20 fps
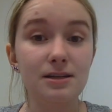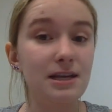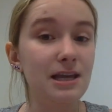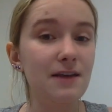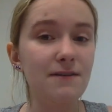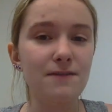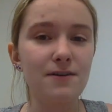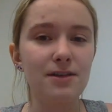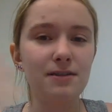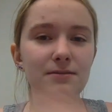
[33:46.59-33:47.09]

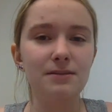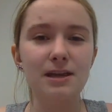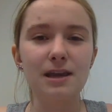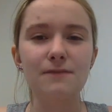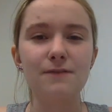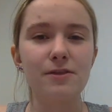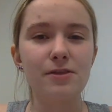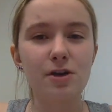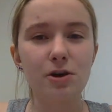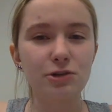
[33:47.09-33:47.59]
even
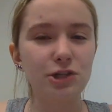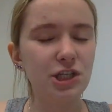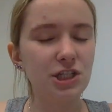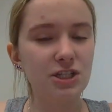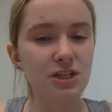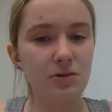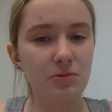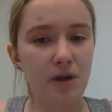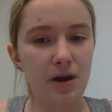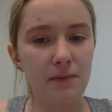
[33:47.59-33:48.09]
even though she
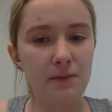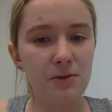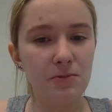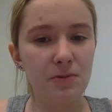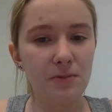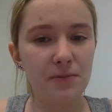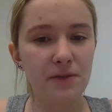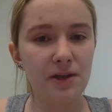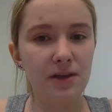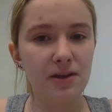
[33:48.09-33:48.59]
did want to be
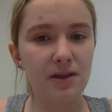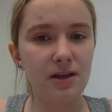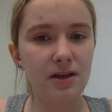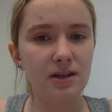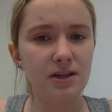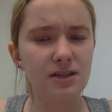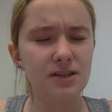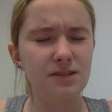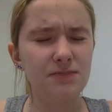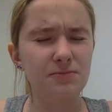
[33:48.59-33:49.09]

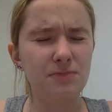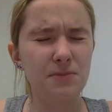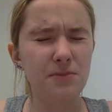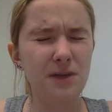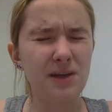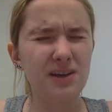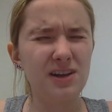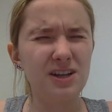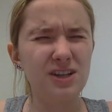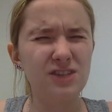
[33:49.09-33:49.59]
rebellious
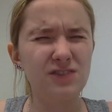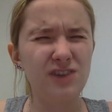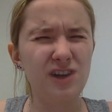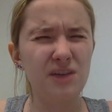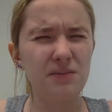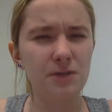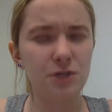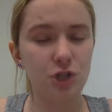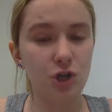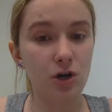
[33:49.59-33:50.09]
rebellious
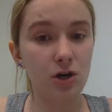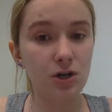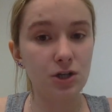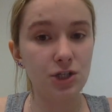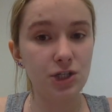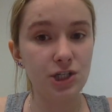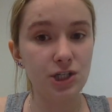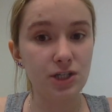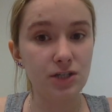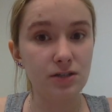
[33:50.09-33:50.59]
from the
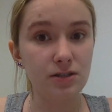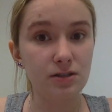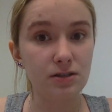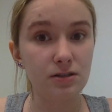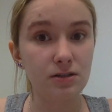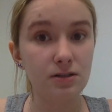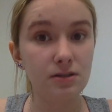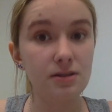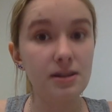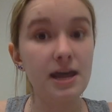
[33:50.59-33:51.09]
church
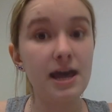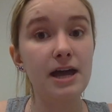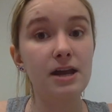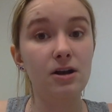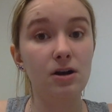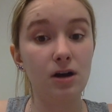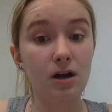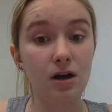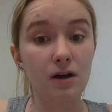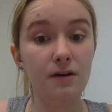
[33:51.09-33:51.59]

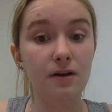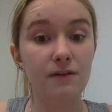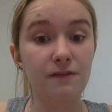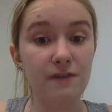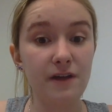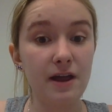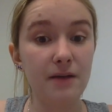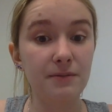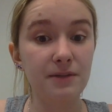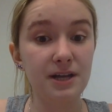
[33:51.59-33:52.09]
that her
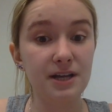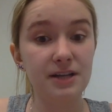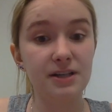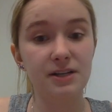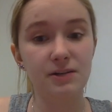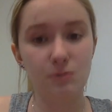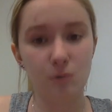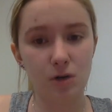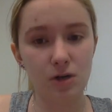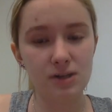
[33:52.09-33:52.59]
family
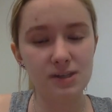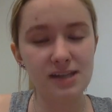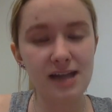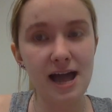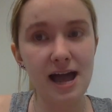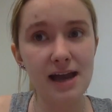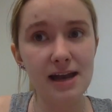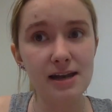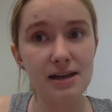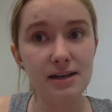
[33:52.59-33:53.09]
works
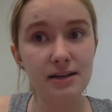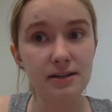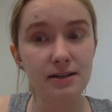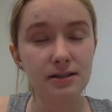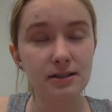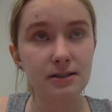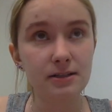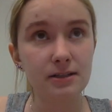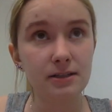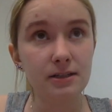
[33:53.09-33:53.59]
at
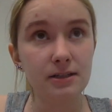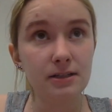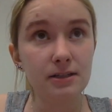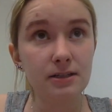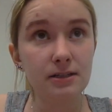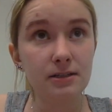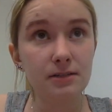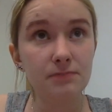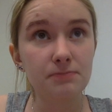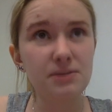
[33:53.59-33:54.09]

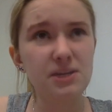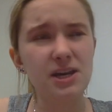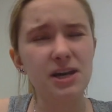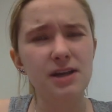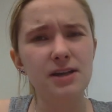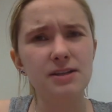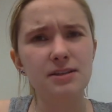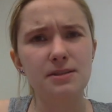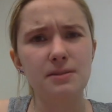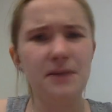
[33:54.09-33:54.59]

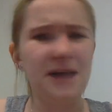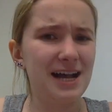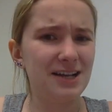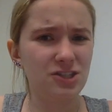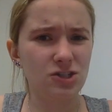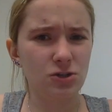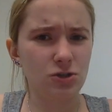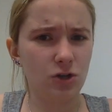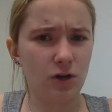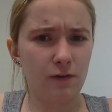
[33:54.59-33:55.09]
because the
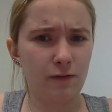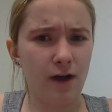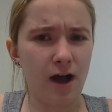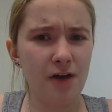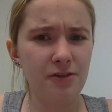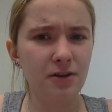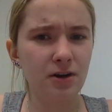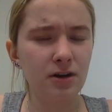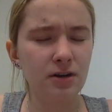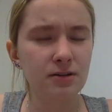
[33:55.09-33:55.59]
pastor's her
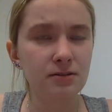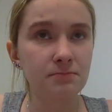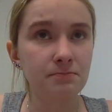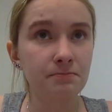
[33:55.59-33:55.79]
father,